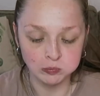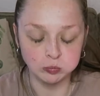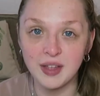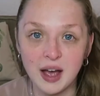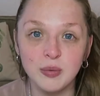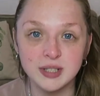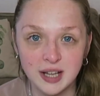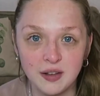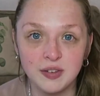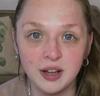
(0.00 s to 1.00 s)
That was
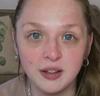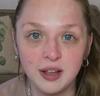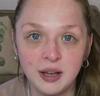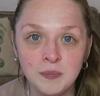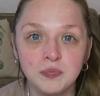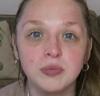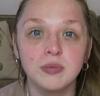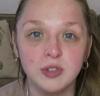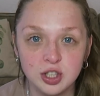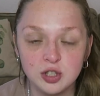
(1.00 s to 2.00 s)
definitely
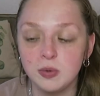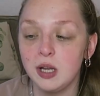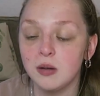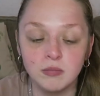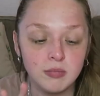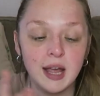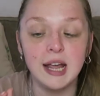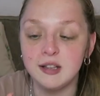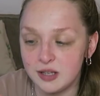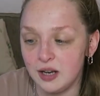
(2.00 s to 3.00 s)
the sweet
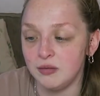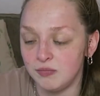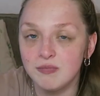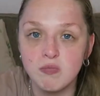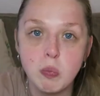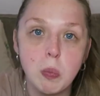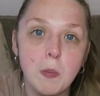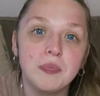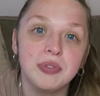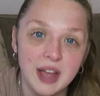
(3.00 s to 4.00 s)
ending
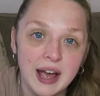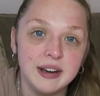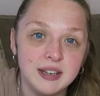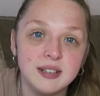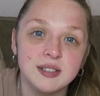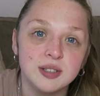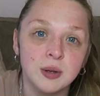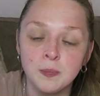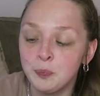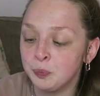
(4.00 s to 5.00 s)
that I needed.
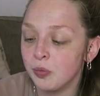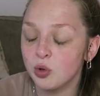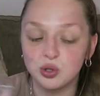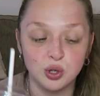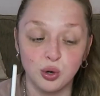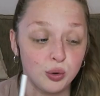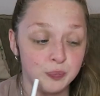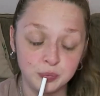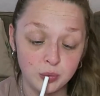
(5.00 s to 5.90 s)
So